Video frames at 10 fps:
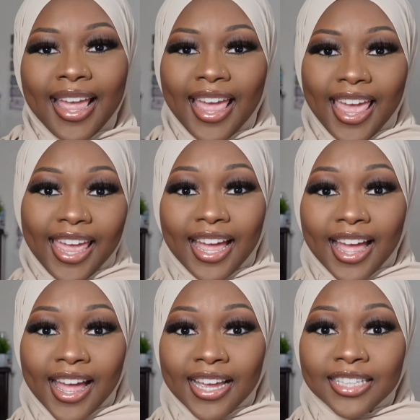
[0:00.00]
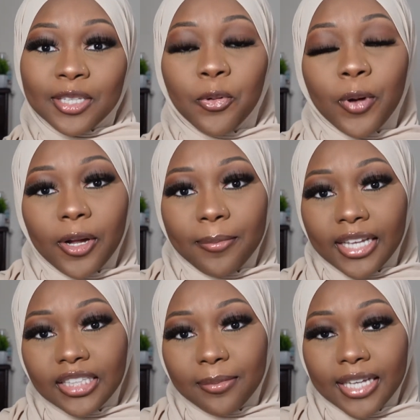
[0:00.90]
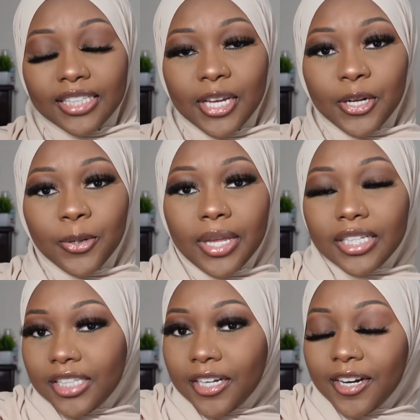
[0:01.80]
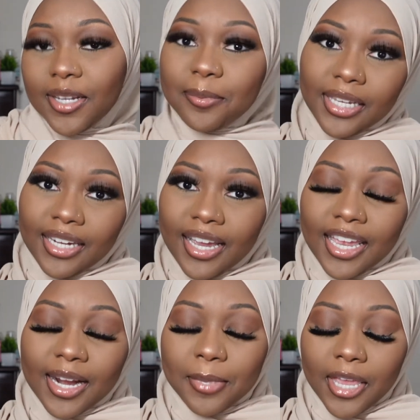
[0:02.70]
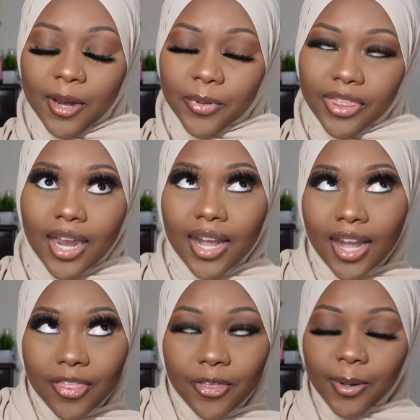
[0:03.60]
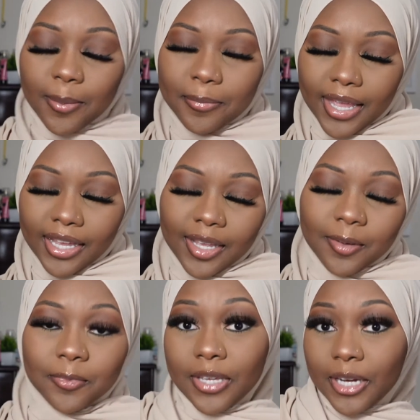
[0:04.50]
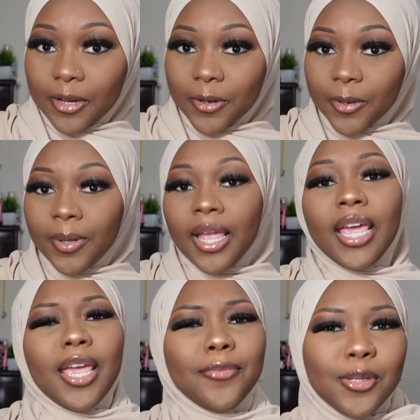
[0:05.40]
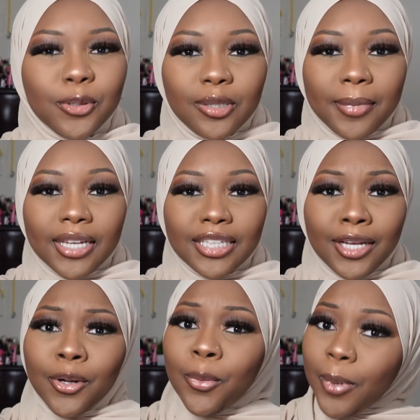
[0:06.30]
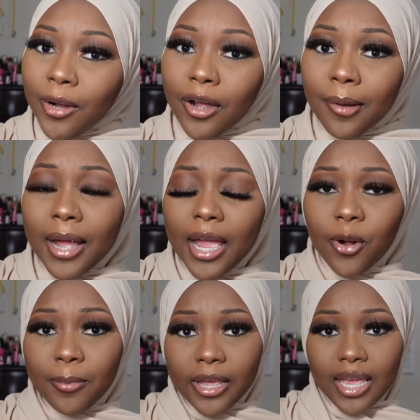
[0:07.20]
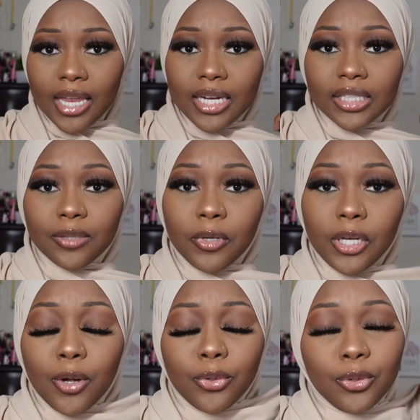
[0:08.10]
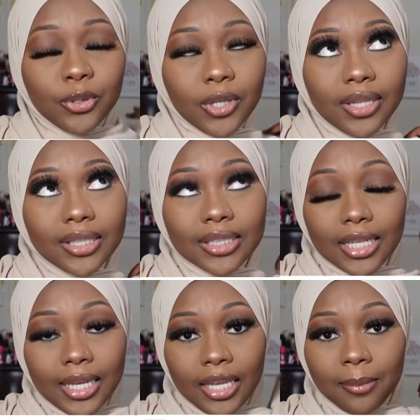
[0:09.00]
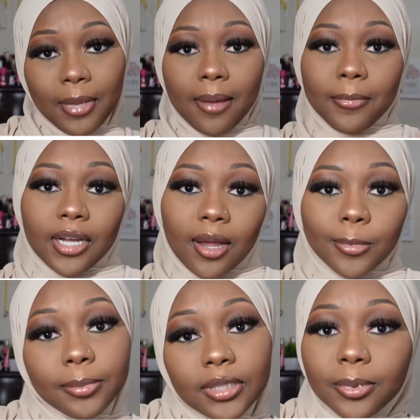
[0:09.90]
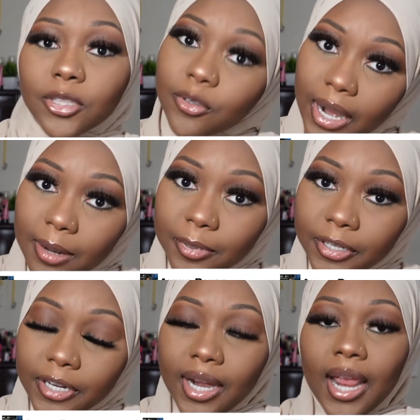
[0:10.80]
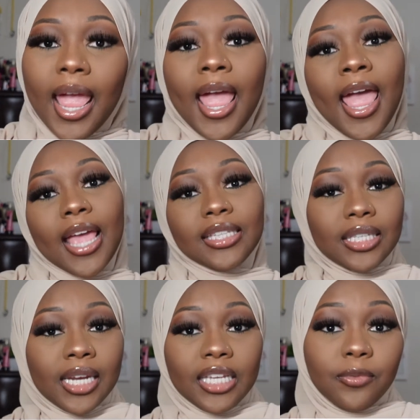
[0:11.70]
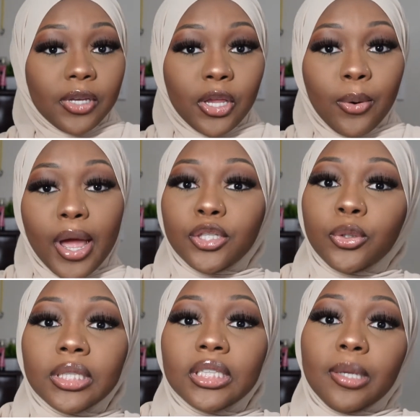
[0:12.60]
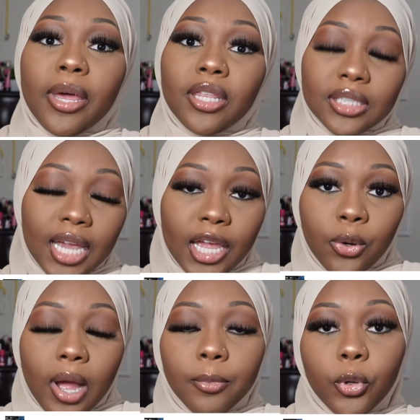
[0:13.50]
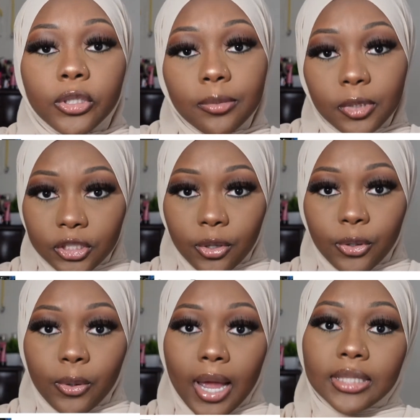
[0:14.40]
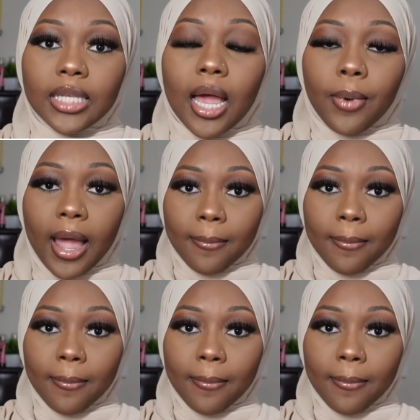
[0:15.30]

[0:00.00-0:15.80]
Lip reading: Hey guys, welcome back to my channel. It's your girl Amina and I'm here with another banging video. If you're new to my channel, welcome. I hope by the end of this video you join the team and become a subscriber. In today's video, as you can see by the title, I'm going to be showing you guys how I